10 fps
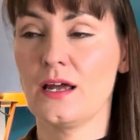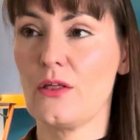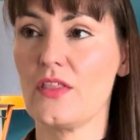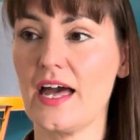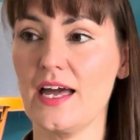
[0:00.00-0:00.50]

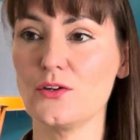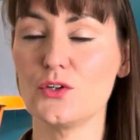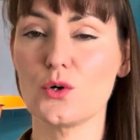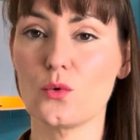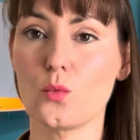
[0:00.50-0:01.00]
then
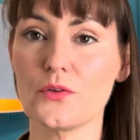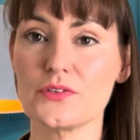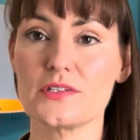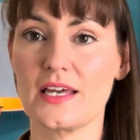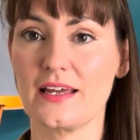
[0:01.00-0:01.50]
you're
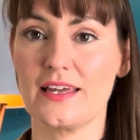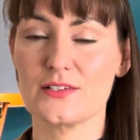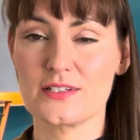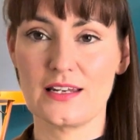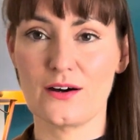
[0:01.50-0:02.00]
wanting it
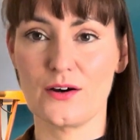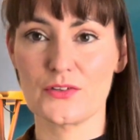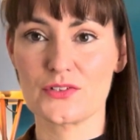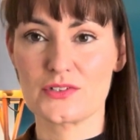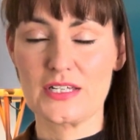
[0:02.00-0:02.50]
to
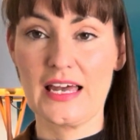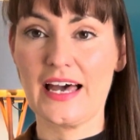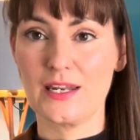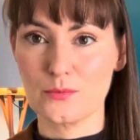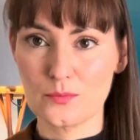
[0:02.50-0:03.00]
last,
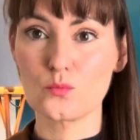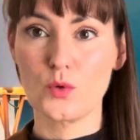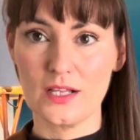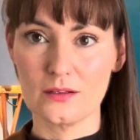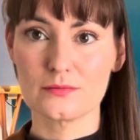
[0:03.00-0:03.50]
and it
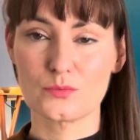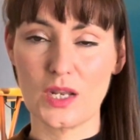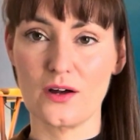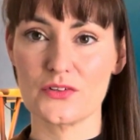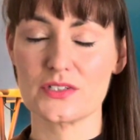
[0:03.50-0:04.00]
will
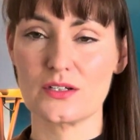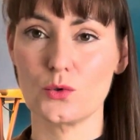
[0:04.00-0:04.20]
last.